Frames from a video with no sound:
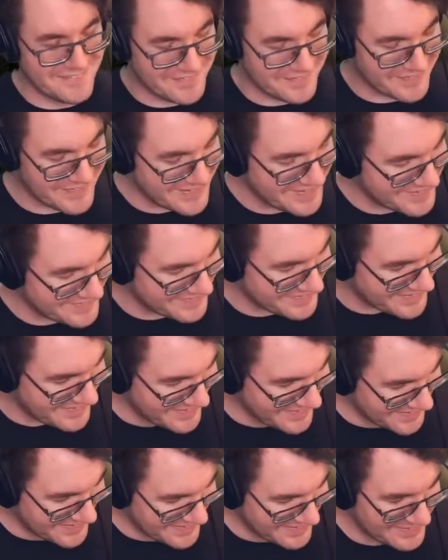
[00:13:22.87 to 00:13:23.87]
it's
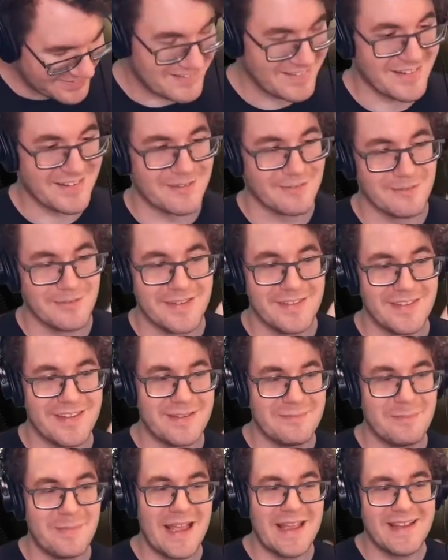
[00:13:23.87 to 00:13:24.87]
like really
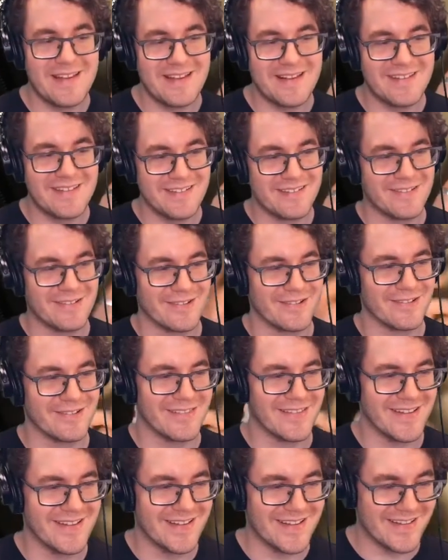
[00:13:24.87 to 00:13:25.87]
bad, or
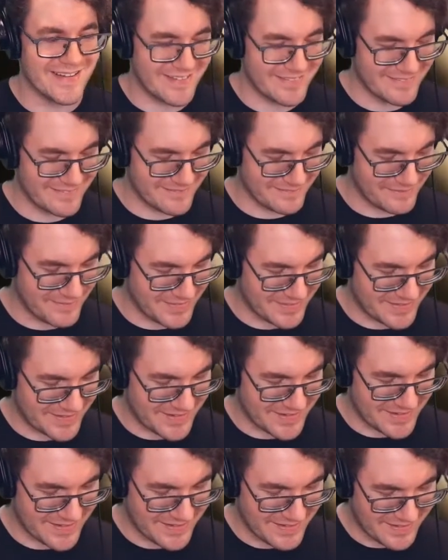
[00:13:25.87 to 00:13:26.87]
like
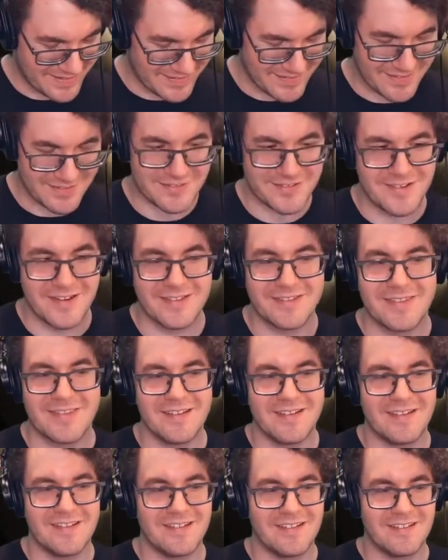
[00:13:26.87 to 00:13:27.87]
really there's
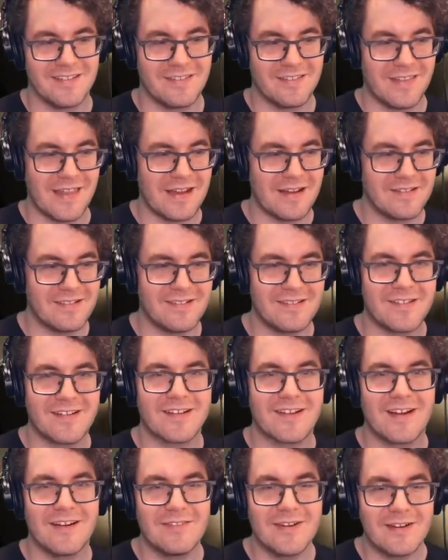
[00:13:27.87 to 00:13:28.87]
nothing there to
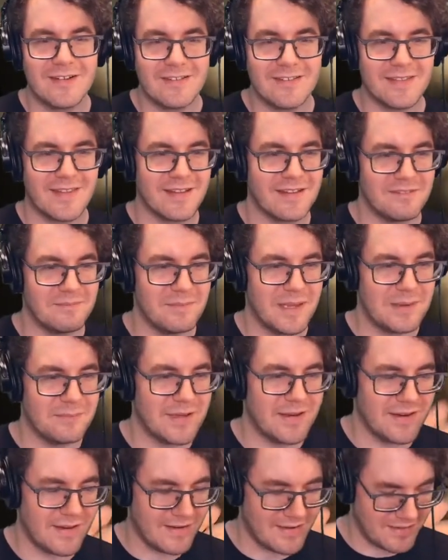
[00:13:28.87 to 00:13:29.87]
cover, then
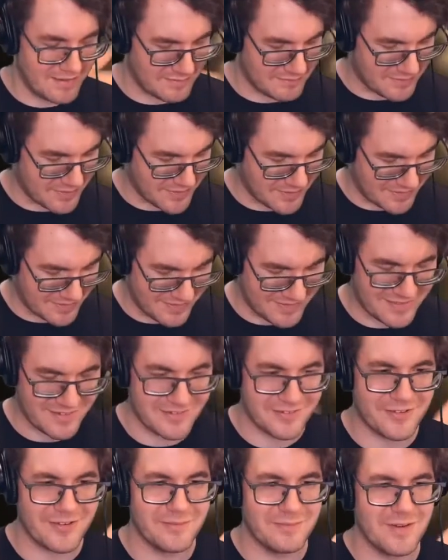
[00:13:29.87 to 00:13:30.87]
maybe not, but
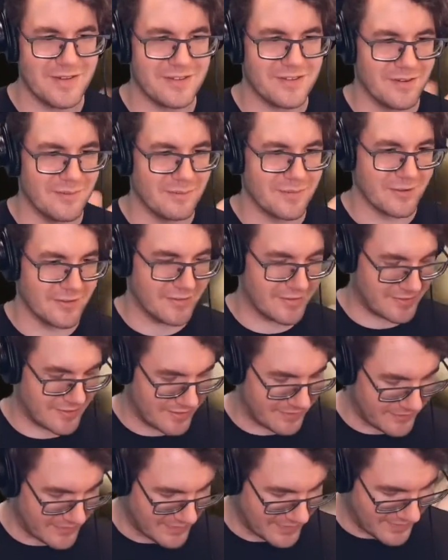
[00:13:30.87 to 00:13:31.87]
there should be some good
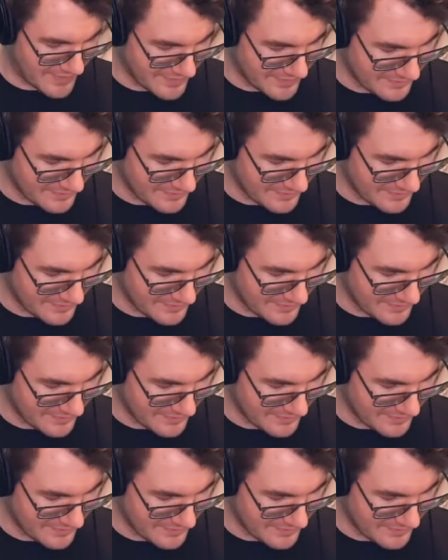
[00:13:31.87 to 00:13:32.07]
stuff in there.